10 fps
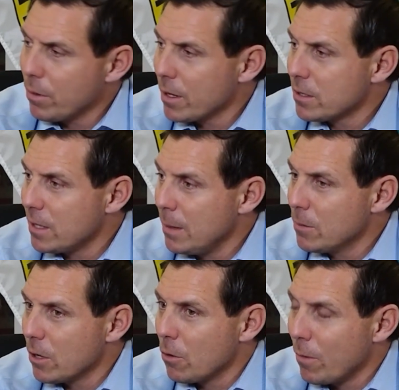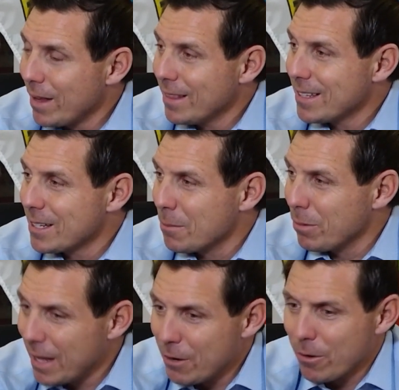plus teams on a wait list to
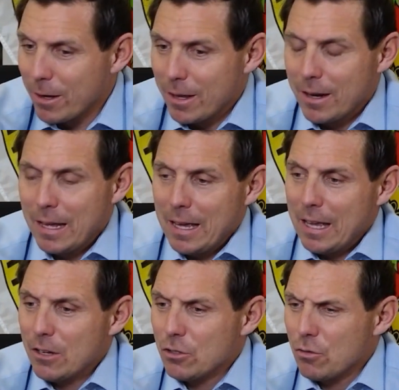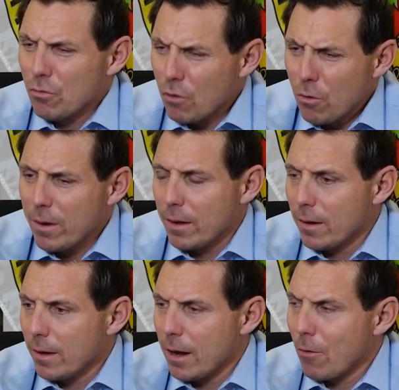play cricket. It is
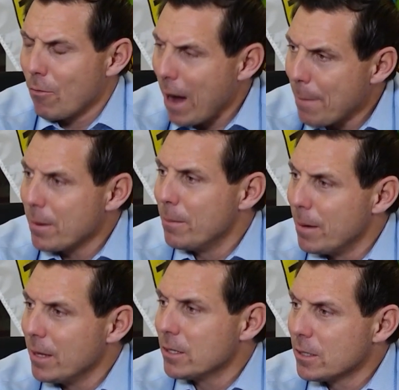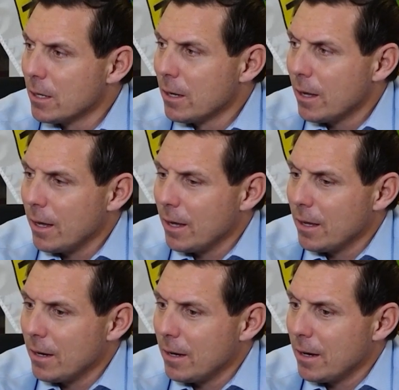growing at a rapid pace
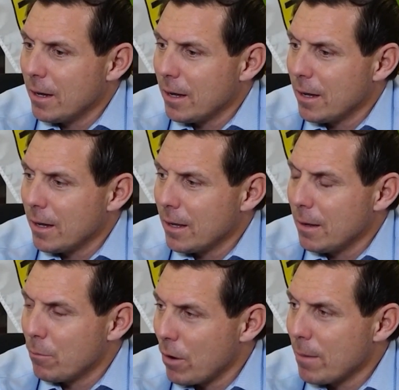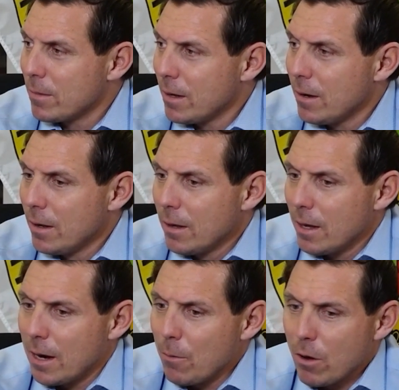in Brampton,
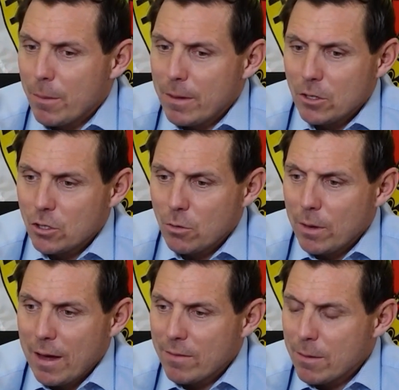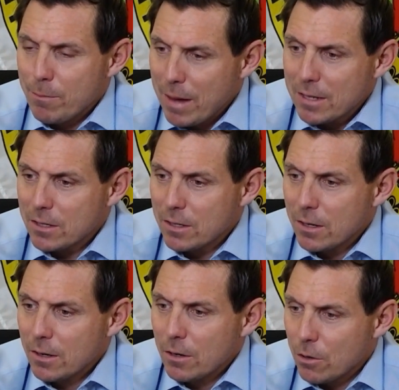and I want to make sure we have the best
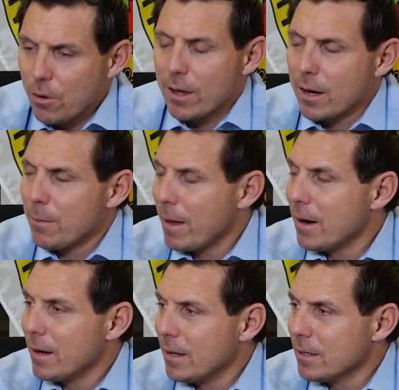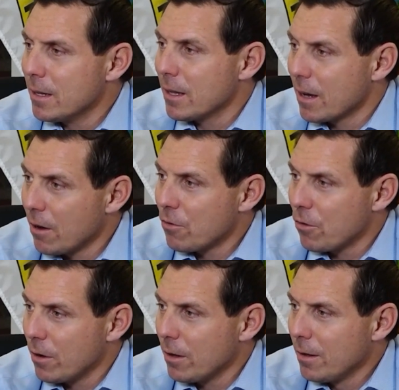cricket amenities in the
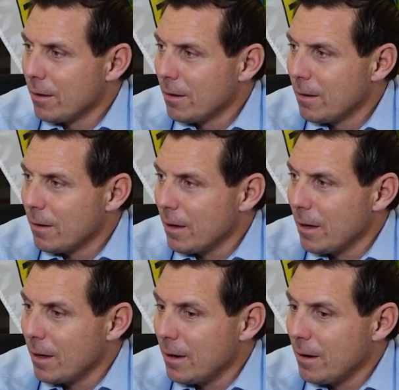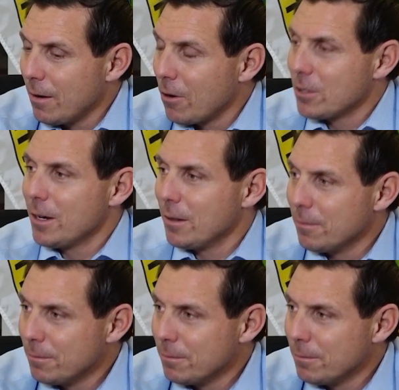country in our city.